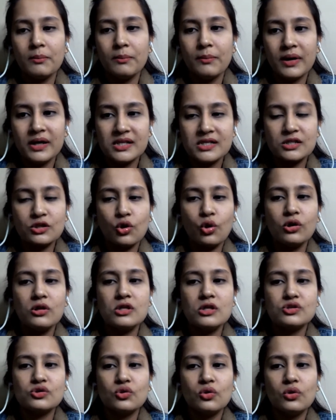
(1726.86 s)
must
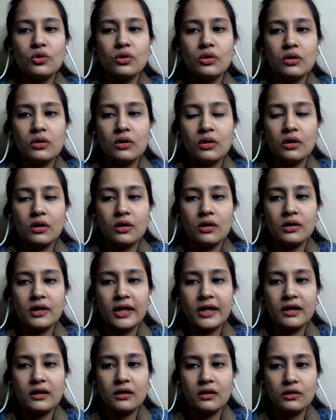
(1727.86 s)
also
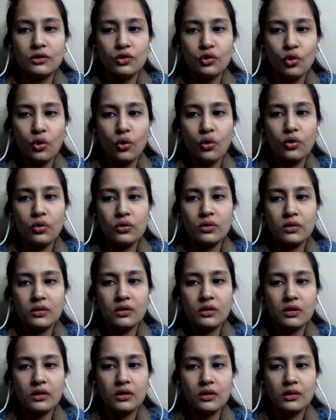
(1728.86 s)

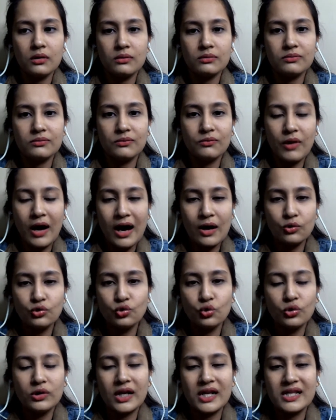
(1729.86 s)
know
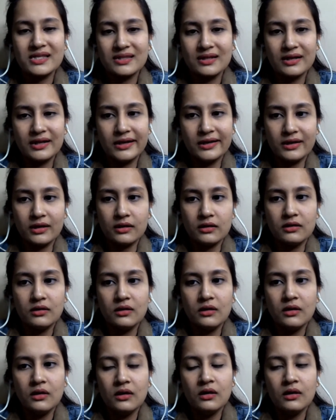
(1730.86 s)
how to crunch the data.
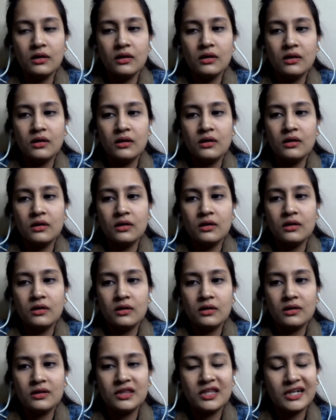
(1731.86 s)

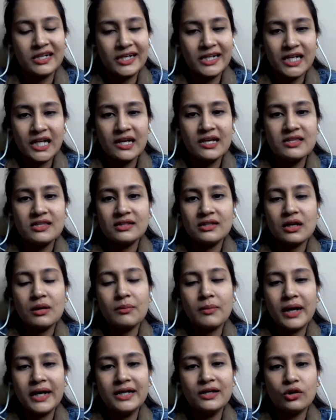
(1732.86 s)
The data
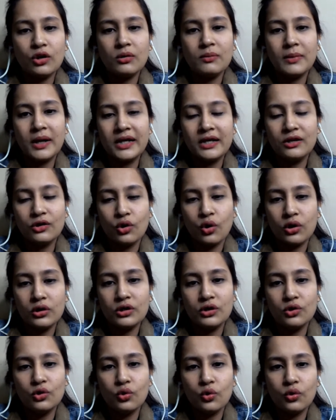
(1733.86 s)
engineer might or might
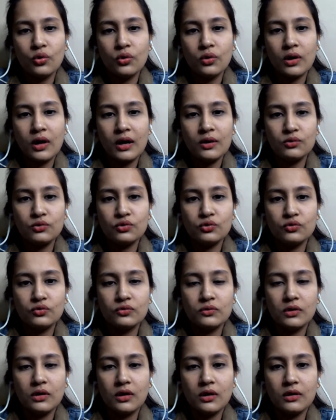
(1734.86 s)
not know how
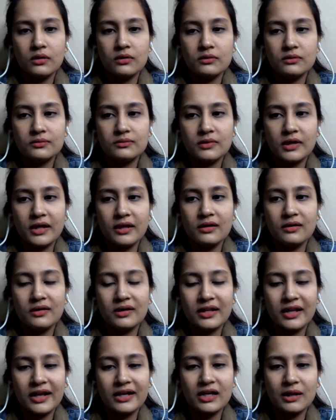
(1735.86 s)
to
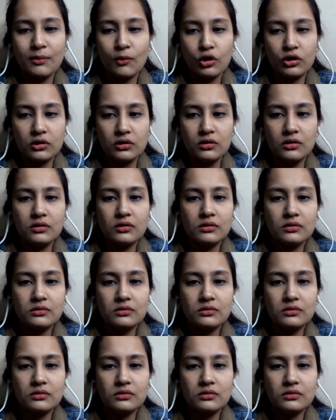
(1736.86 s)
create a model.